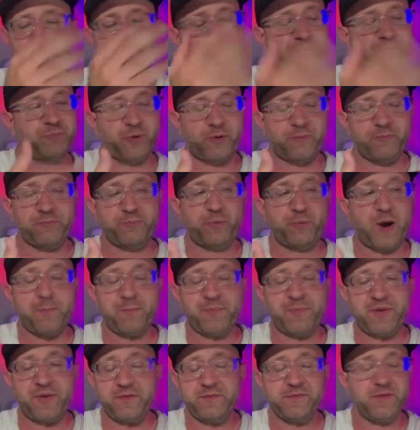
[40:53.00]
up,
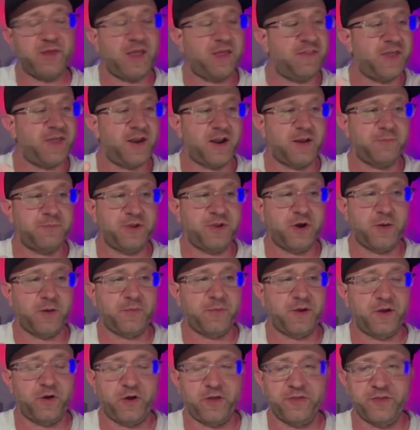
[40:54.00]
prep it, and then I'd be
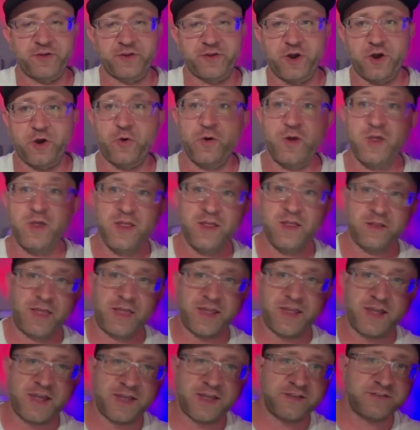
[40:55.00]
on the go.
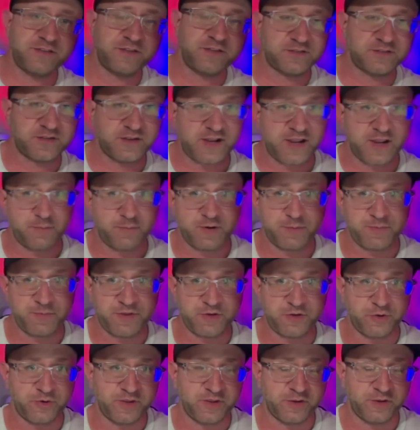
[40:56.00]
Hey guys, today I'm going to
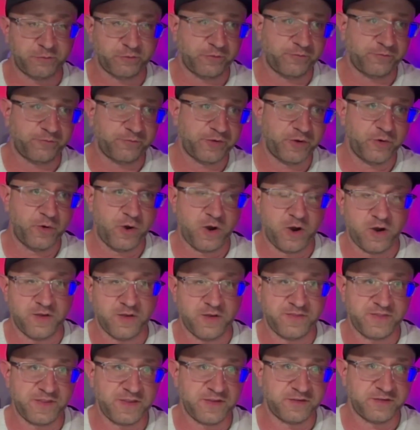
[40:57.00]
be doing a review
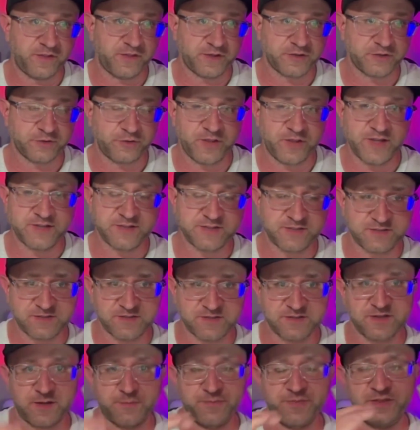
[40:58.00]
on these electrolytes.
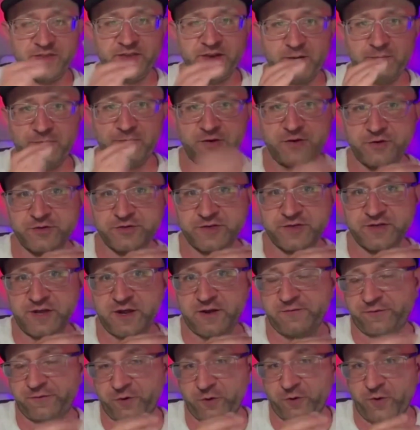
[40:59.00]
This is something that I've been using
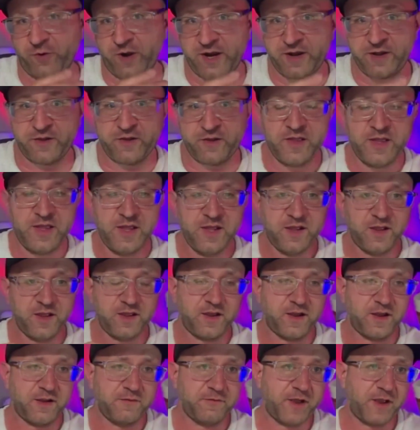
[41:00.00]
now for a while.
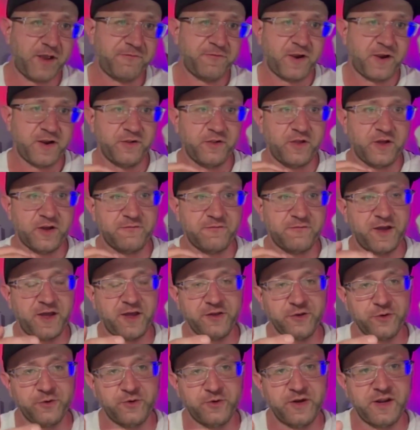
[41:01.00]
I find a lot of
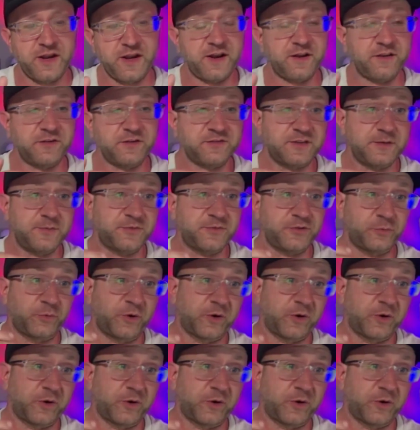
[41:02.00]
value in it, and it seems